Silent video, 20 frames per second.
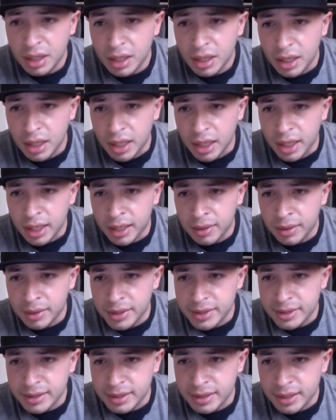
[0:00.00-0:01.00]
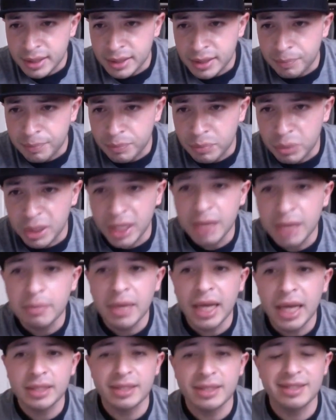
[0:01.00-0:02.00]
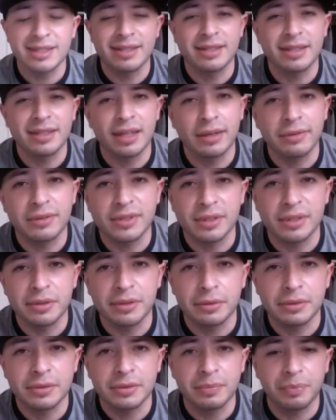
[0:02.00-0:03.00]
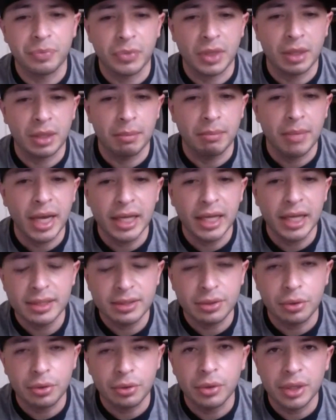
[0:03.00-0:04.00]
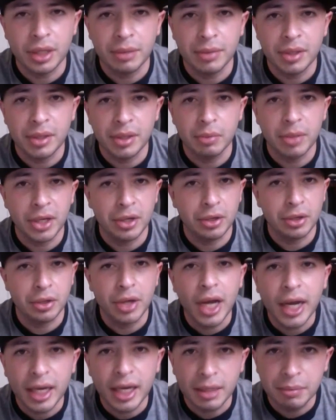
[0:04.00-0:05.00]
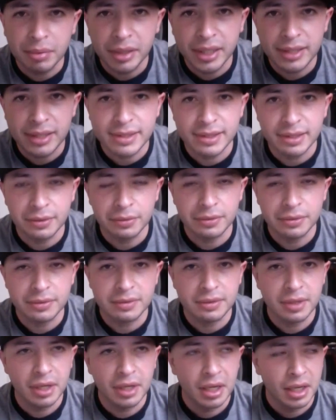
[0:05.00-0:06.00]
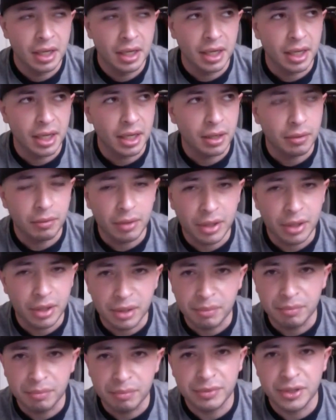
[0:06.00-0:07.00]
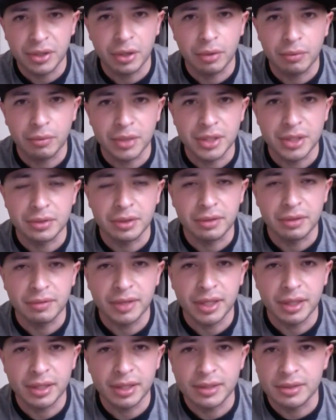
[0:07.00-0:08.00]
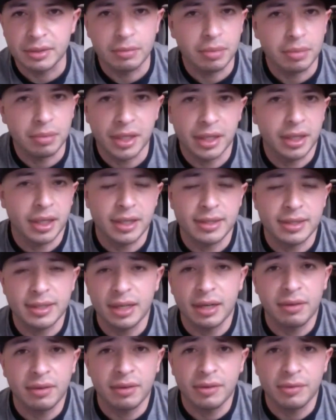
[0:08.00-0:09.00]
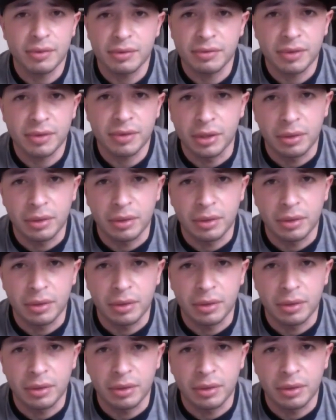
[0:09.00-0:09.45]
Uh, let's see. Play matches instead of singles. Matches are only going to make you better. You're not going to play singles in a in a you know a regional event unless you're playing like a side event for fun.